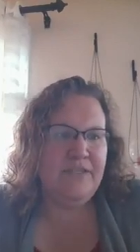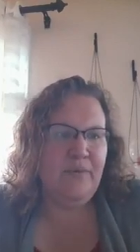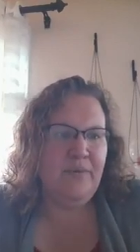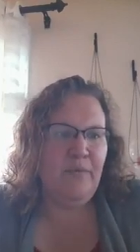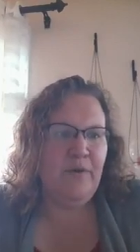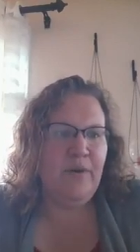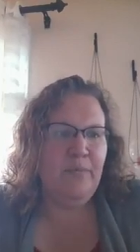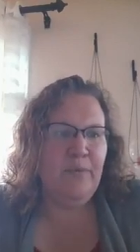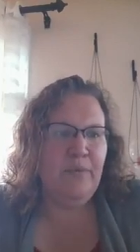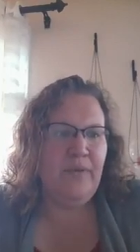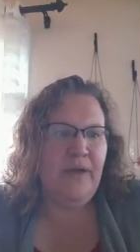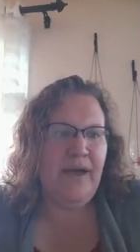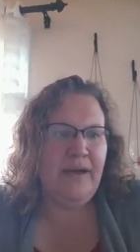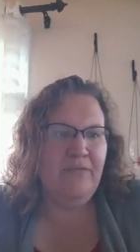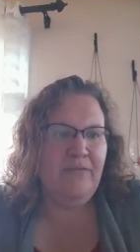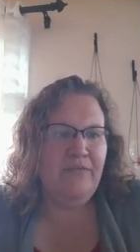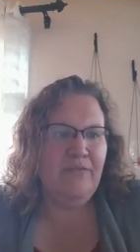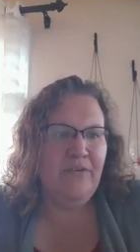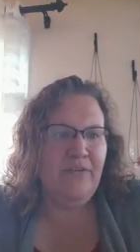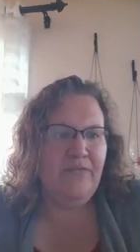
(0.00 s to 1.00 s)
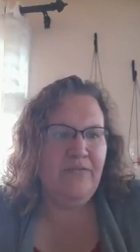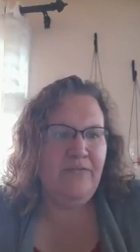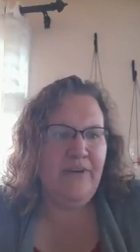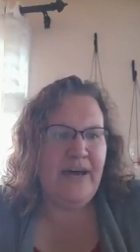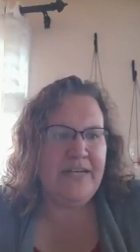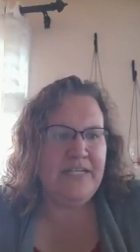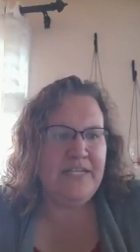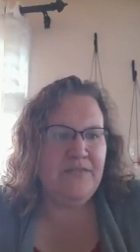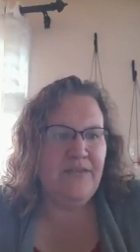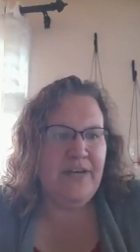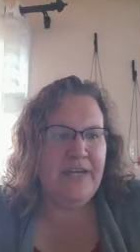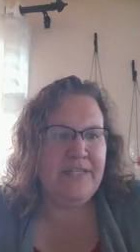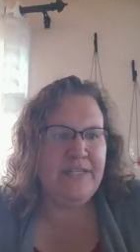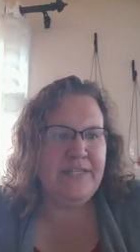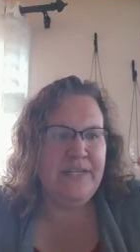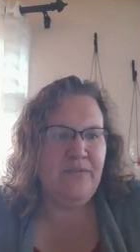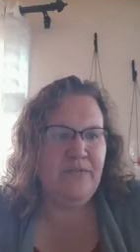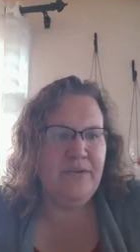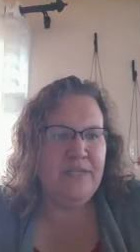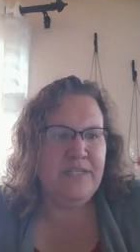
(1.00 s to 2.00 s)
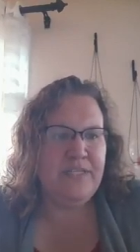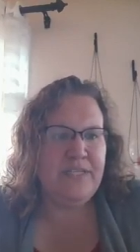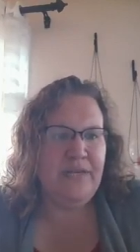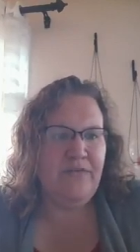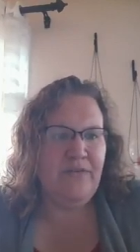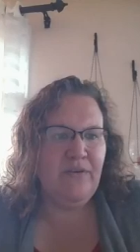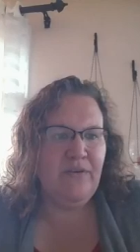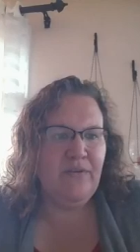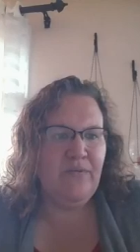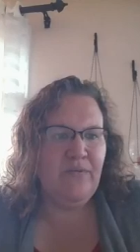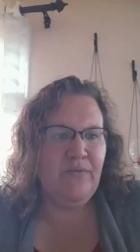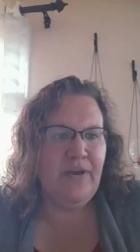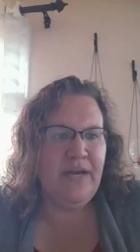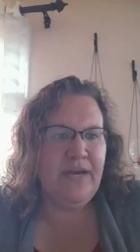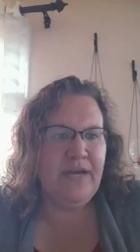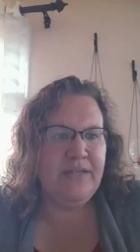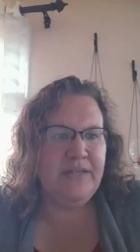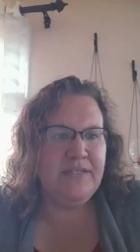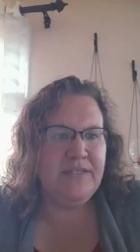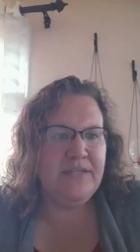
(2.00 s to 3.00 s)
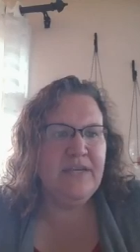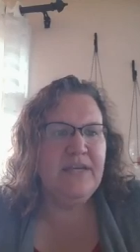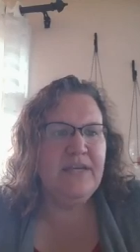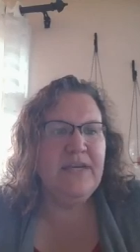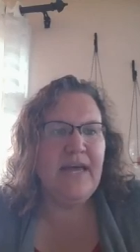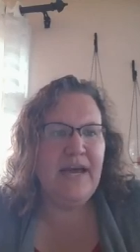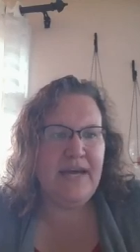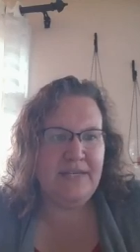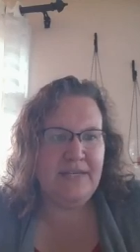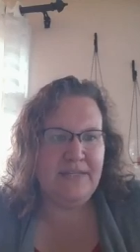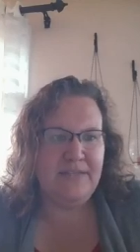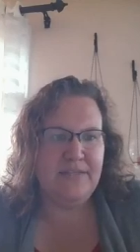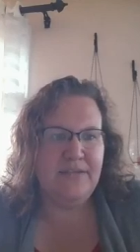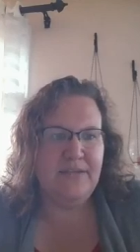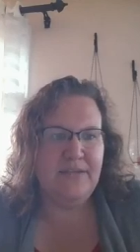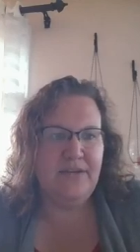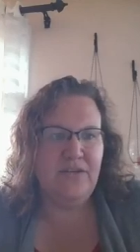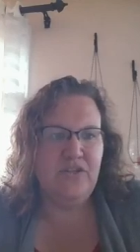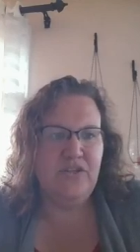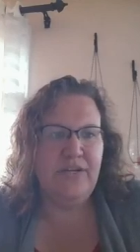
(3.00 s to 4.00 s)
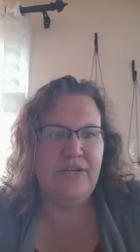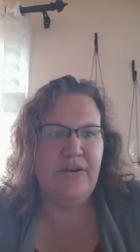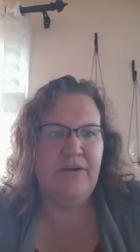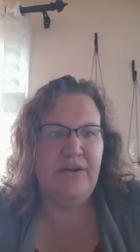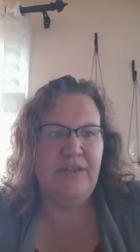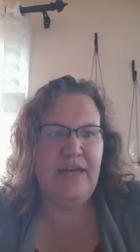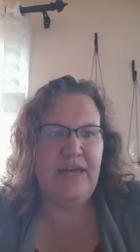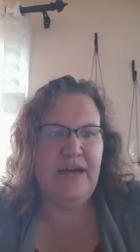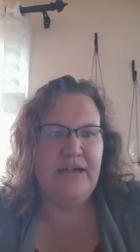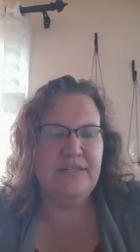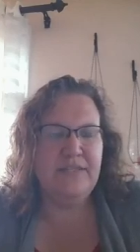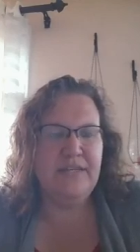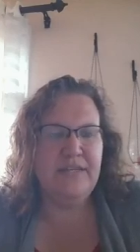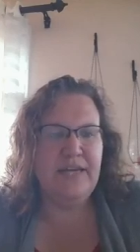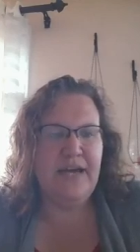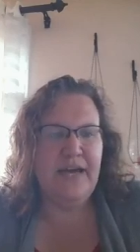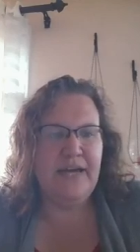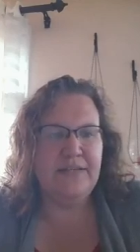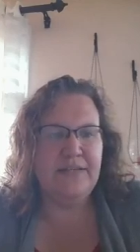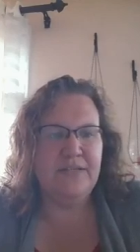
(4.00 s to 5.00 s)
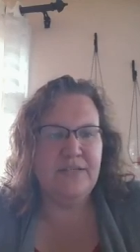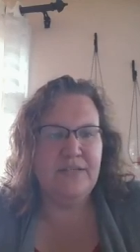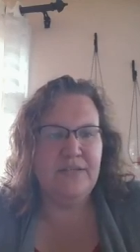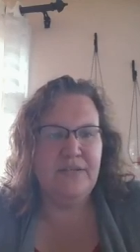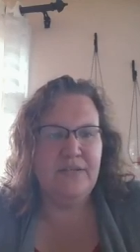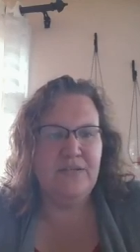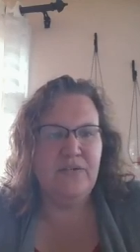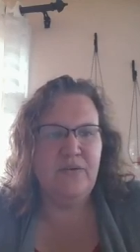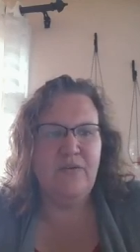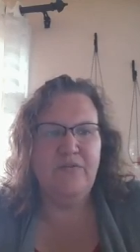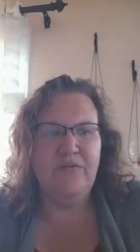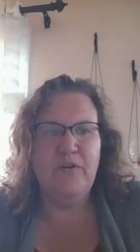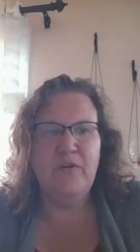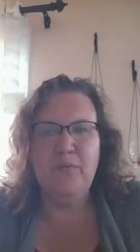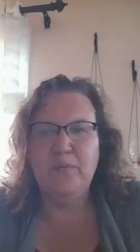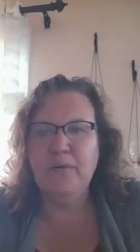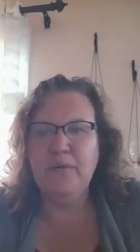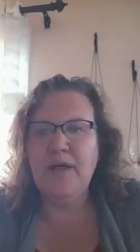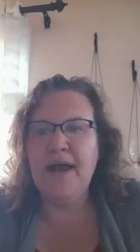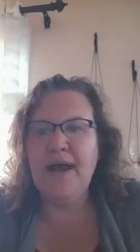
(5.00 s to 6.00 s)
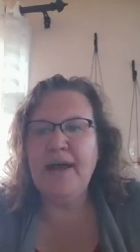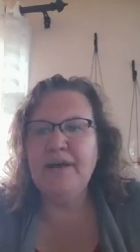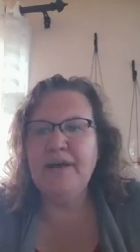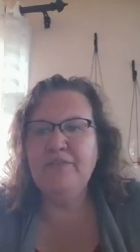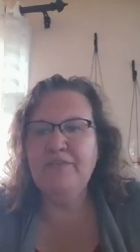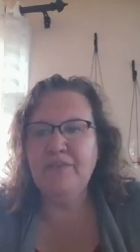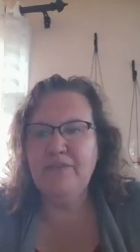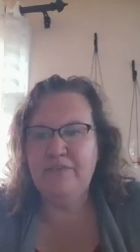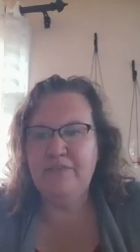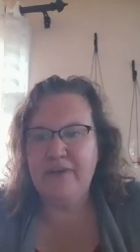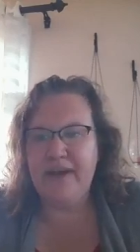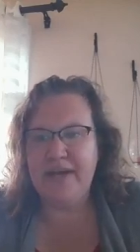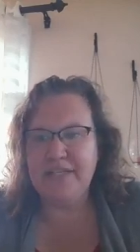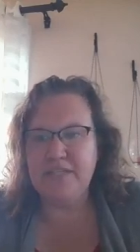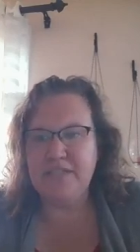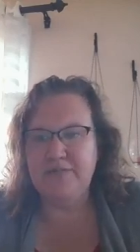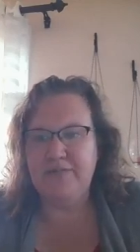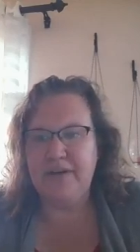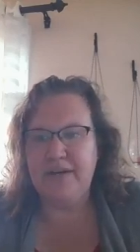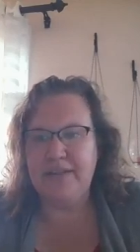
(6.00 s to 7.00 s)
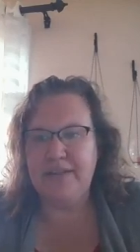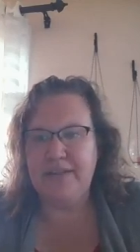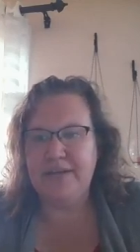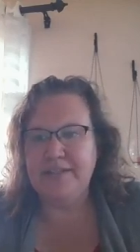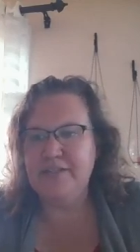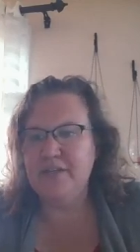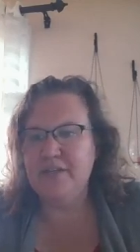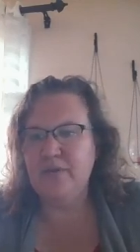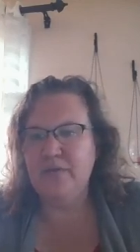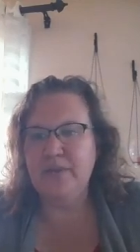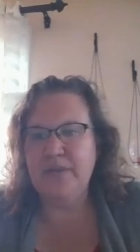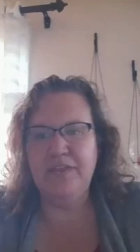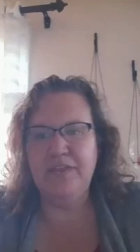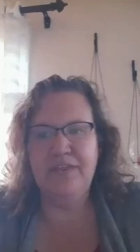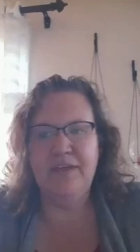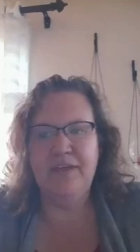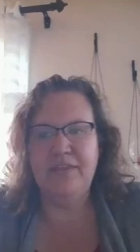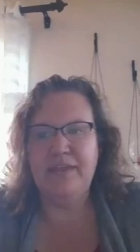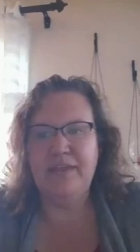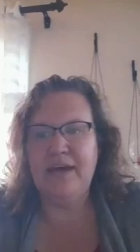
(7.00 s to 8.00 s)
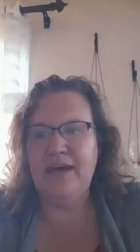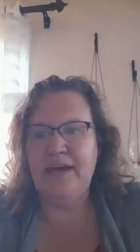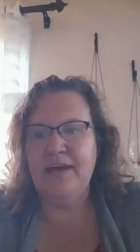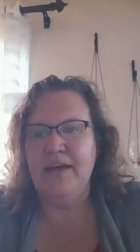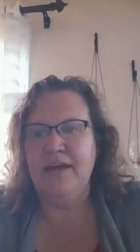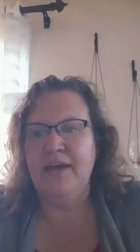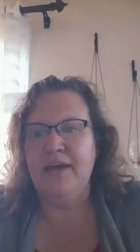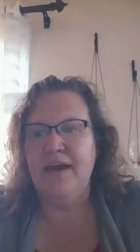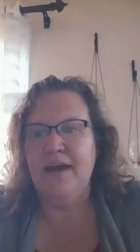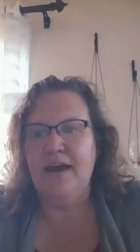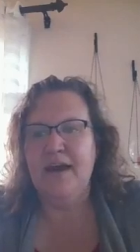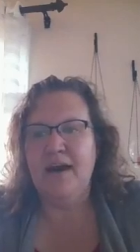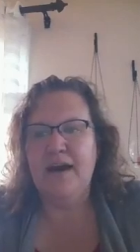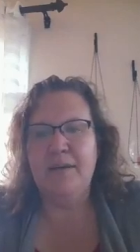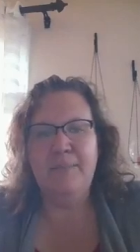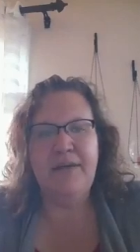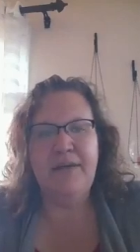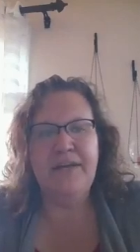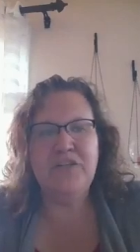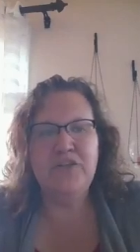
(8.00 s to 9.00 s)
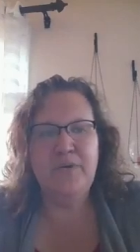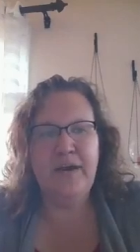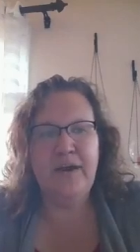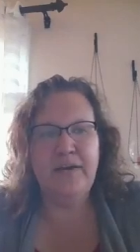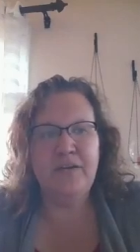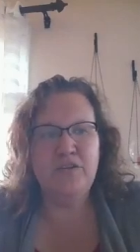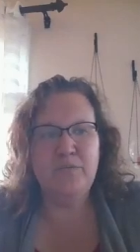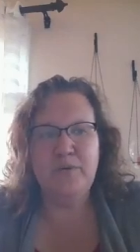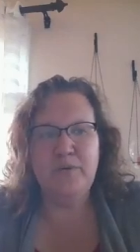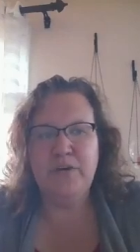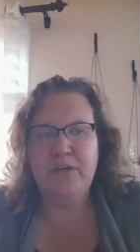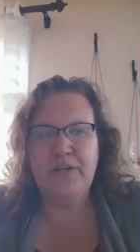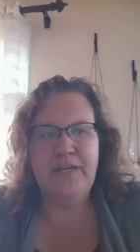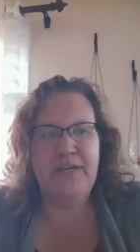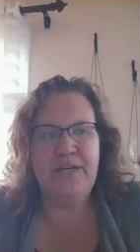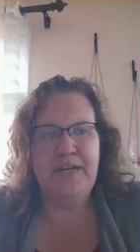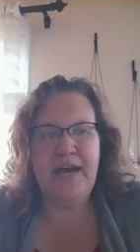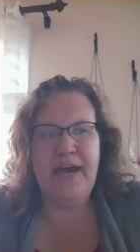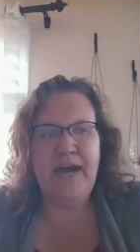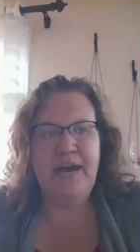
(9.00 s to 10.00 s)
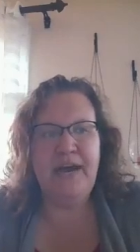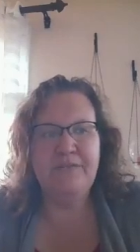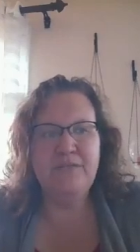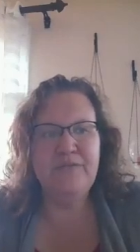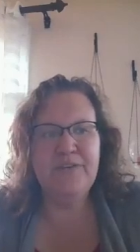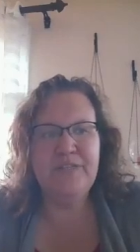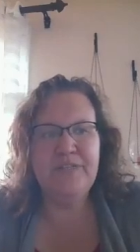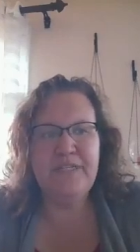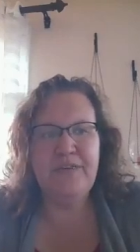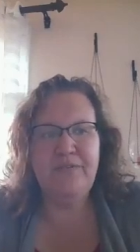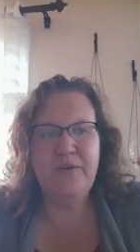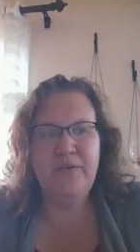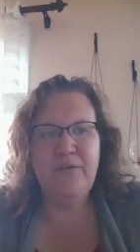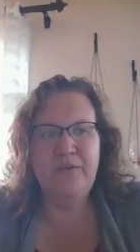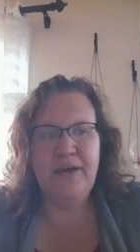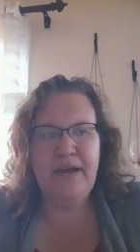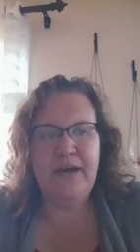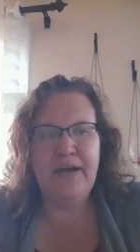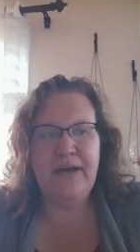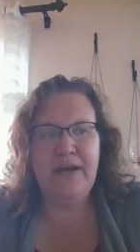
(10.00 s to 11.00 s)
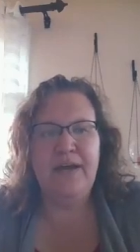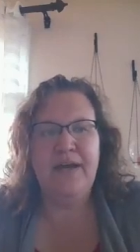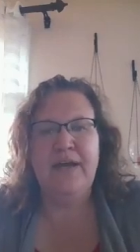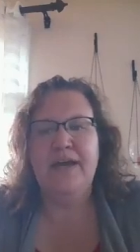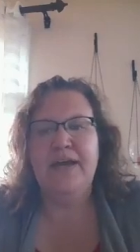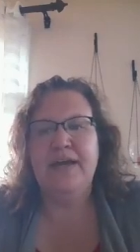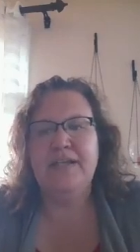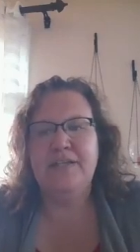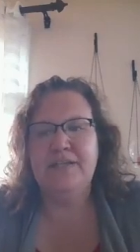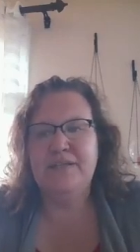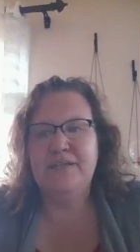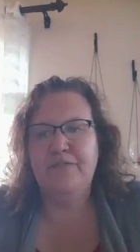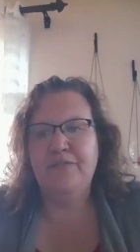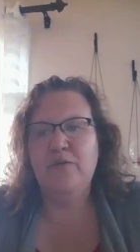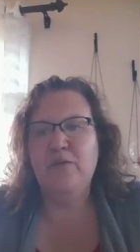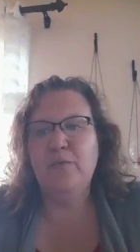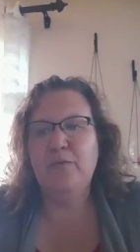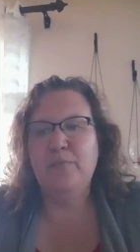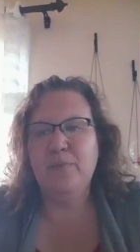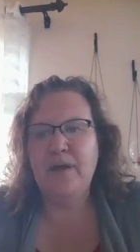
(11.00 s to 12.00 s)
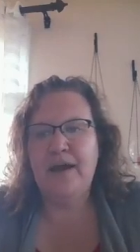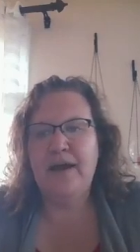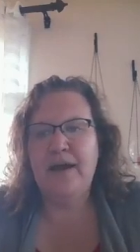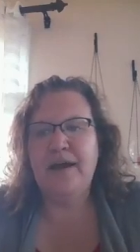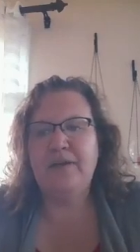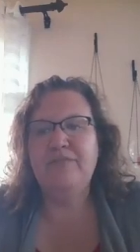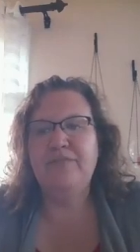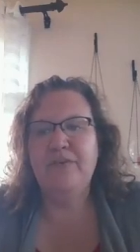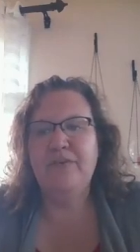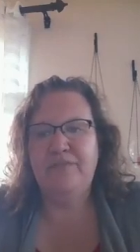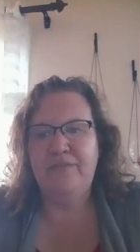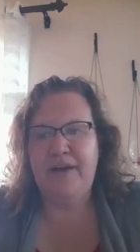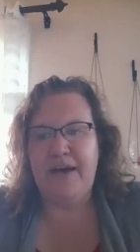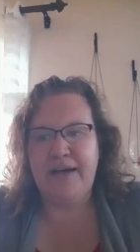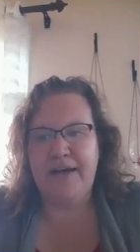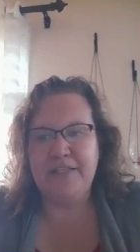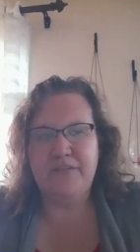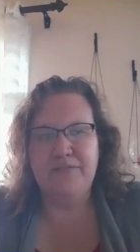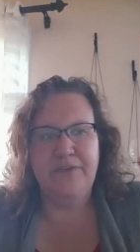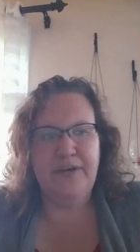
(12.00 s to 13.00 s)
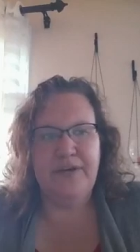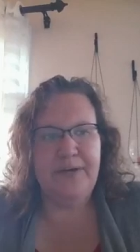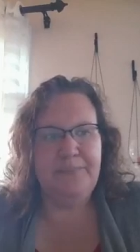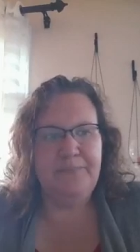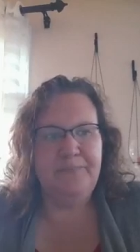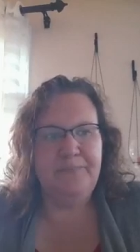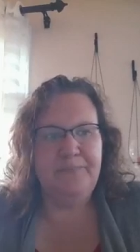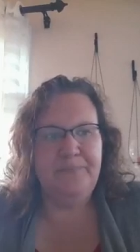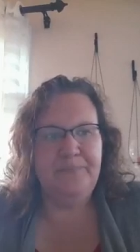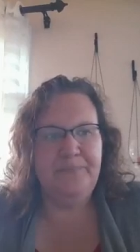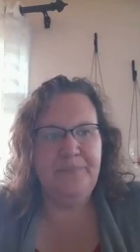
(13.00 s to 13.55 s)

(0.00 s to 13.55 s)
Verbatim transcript: If someone applied for a FAFSA and didn't receive a grant, yes, Sherry, that is a yes. So if you applied for FAFSA, that's the only thing that um, makes you eligible. You did not have to receive a grant. It's if you applied for FAFSA.